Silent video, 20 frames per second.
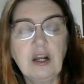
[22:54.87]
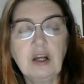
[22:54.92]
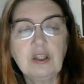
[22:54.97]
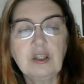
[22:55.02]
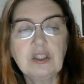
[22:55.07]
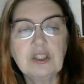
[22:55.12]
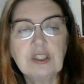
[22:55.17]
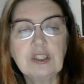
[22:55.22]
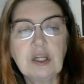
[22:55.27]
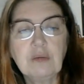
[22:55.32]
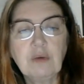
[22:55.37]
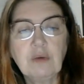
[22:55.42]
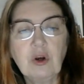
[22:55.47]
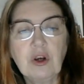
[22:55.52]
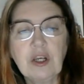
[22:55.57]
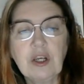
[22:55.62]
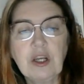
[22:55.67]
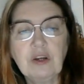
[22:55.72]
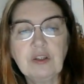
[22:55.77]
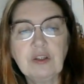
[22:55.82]
Summer, I
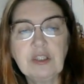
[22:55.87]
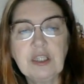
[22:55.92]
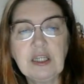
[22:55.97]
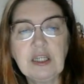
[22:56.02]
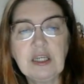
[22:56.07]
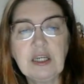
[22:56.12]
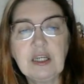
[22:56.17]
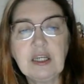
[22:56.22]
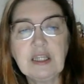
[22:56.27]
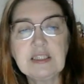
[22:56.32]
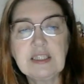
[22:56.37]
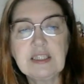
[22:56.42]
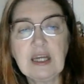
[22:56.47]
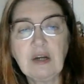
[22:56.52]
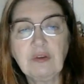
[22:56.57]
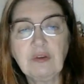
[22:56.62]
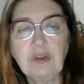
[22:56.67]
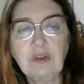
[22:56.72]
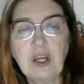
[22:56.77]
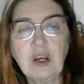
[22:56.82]
guarantee you, it's
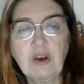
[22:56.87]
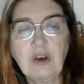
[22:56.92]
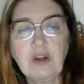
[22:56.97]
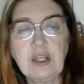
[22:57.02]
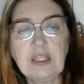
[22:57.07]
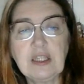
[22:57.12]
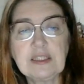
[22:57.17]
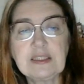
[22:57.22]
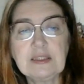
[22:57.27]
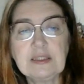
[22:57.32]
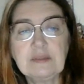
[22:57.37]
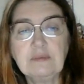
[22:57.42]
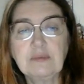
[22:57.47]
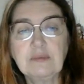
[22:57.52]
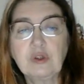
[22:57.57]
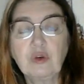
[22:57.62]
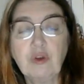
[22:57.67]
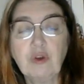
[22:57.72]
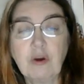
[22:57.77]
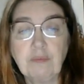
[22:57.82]
out there and it's
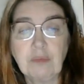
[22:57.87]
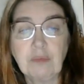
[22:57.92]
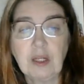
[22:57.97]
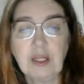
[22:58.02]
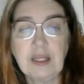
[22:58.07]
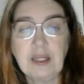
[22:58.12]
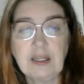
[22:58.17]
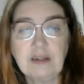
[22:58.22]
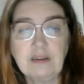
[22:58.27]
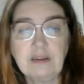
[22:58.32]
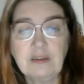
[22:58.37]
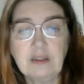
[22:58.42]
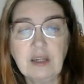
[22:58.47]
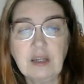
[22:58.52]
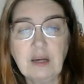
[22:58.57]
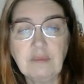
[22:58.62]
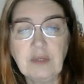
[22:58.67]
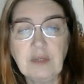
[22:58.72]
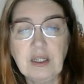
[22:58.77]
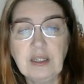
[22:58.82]
crumbling.
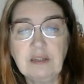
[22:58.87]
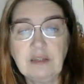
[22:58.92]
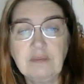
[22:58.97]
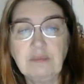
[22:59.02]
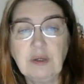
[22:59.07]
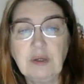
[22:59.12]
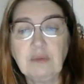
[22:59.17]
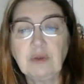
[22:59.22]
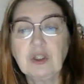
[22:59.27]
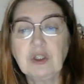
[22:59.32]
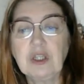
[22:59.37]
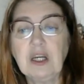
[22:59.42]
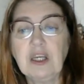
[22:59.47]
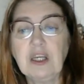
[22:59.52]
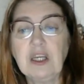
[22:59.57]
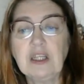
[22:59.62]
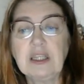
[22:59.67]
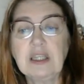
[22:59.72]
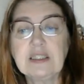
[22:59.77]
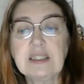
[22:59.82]
I mean, people tell you
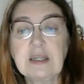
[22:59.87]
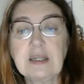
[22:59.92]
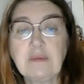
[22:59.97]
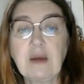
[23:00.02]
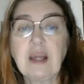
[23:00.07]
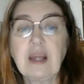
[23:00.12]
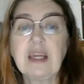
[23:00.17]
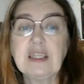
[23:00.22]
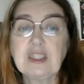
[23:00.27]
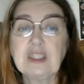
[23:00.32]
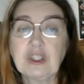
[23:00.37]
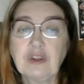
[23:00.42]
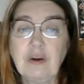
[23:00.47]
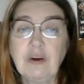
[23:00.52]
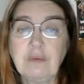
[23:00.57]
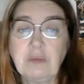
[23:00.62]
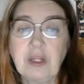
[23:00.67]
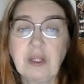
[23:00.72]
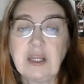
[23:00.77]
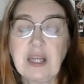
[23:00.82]
it doesn't come back. It's
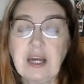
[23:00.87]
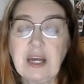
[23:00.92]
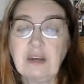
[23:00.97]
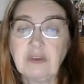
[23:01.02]
crumbling out in the